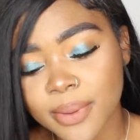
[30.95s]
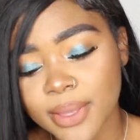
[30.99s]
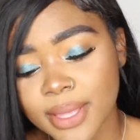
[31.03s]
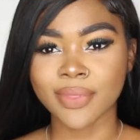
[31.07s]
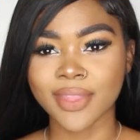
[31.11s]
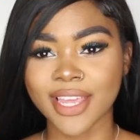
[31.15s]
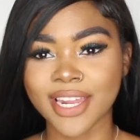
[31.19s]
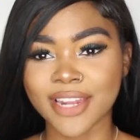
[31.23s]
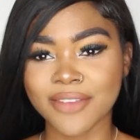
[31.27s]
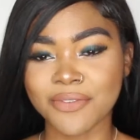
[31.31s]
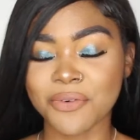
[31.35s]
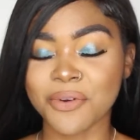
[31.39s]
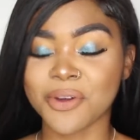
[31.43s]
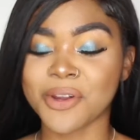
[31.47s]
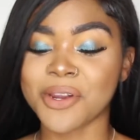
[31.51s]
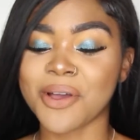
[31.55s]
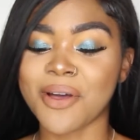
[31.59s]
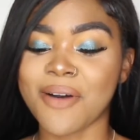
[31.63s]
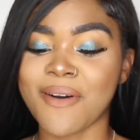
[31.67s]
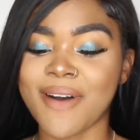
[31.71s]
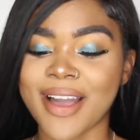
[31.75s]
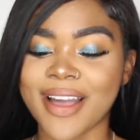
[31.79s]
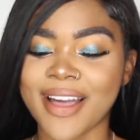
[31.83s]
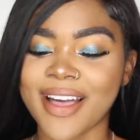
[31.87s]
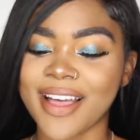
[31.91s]
And if you wanna
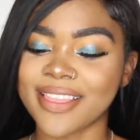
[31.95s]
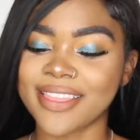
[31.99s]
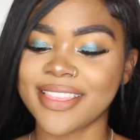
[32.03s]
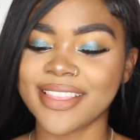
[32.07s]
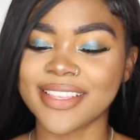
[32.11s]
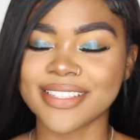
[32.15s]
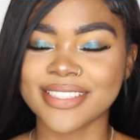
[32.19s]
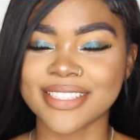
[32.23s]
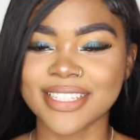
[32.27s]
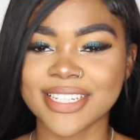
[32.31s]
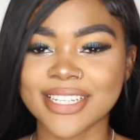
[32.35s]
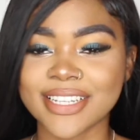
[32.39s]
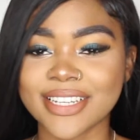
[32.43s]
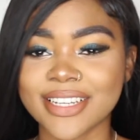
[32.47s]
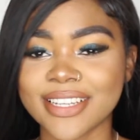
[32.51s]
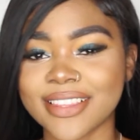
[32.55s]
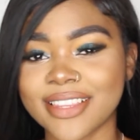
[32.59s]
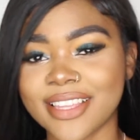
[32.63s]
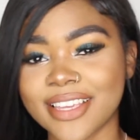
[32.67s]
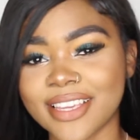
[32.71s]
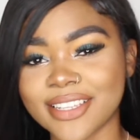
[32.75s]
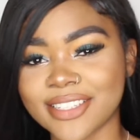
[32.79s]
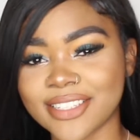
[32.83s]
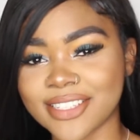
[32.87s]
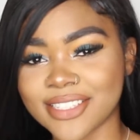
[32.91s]
know how I got this look,
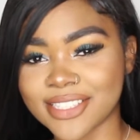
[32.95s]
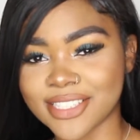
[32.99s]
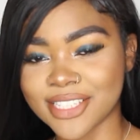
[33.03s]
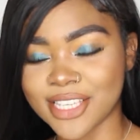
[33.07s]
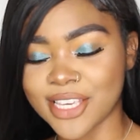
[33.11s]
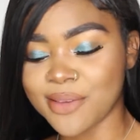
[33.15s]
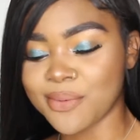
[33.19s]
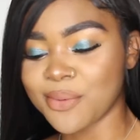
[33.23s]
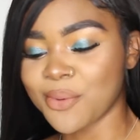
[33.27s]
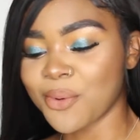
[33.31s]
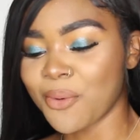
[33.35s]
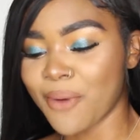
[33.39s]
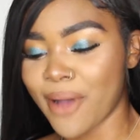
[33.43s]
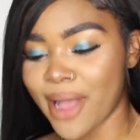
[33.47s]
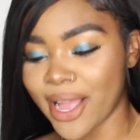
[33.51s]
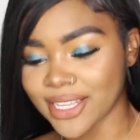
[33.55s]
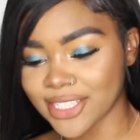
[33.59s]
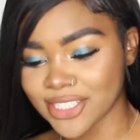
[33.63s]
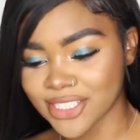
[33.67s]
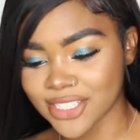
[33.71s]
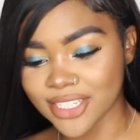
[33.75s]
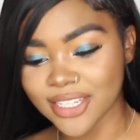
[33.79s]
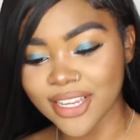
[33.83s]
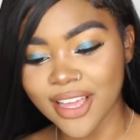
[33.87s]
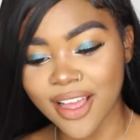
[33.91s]
then just keep
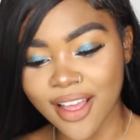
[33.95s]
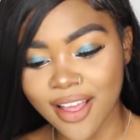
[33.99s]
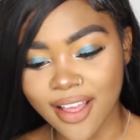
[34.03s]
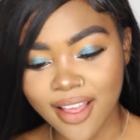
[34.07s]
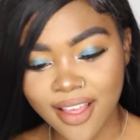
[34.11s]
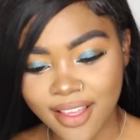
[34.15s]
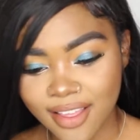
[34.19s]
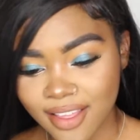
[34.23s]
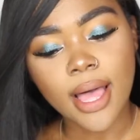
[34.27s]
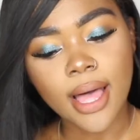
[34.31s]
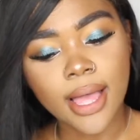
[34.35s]
watching, y'all.